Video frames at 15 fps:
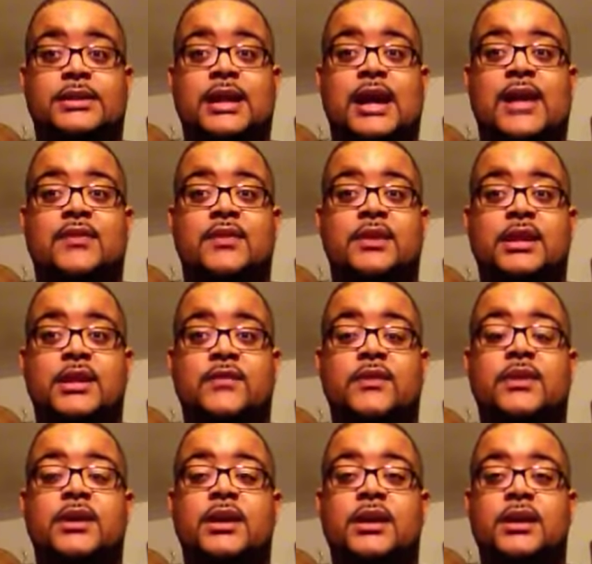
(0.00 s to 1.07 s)
And I have to give
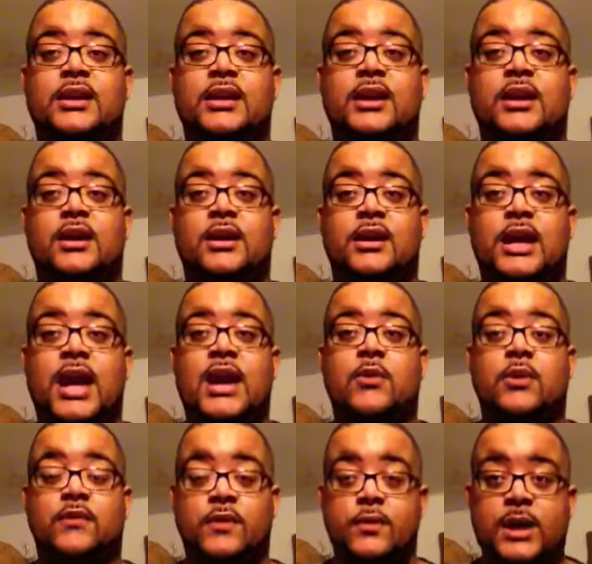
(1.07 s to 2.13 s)

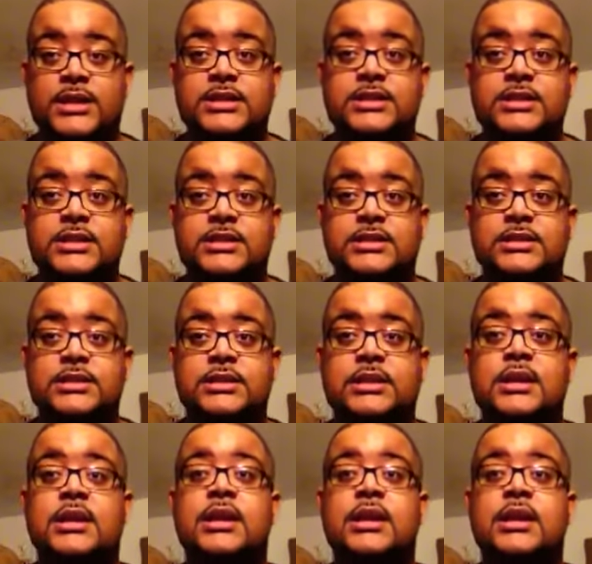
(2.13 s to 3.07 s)
Kheyra, if you watching this,